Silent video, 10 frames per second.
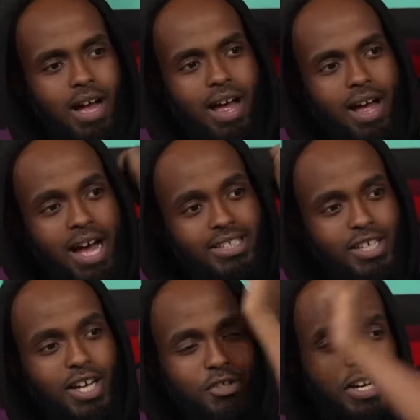I, I
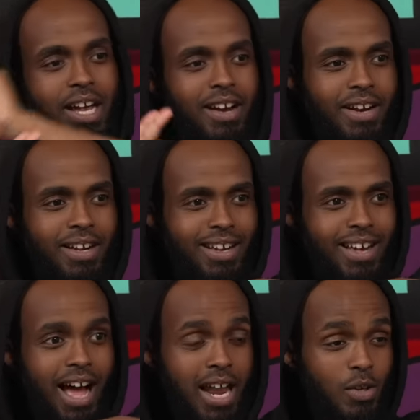had surgery He here. had
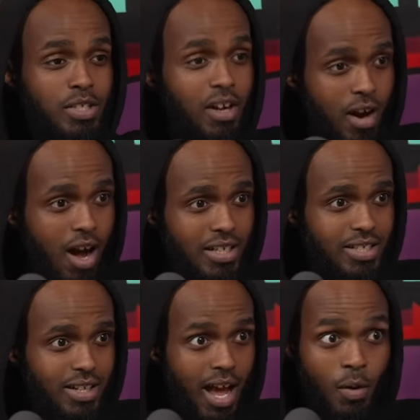surgery, but- And I was in a
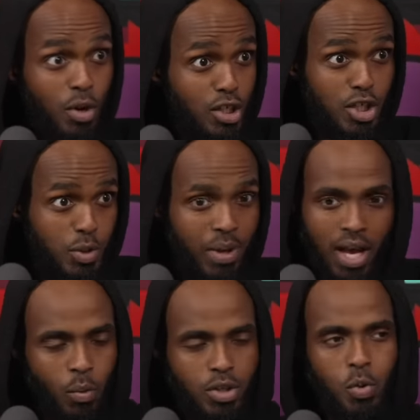cast, and we used to
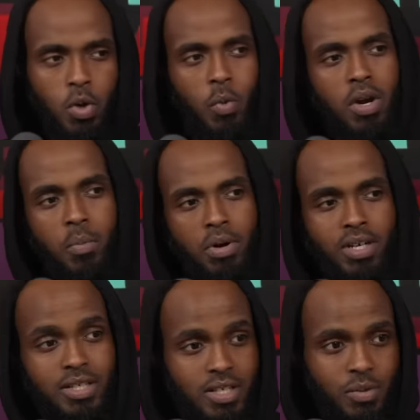spit, and we just called it One Arm
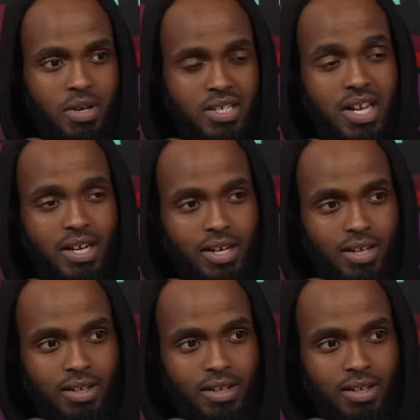Productions because we were in a sling.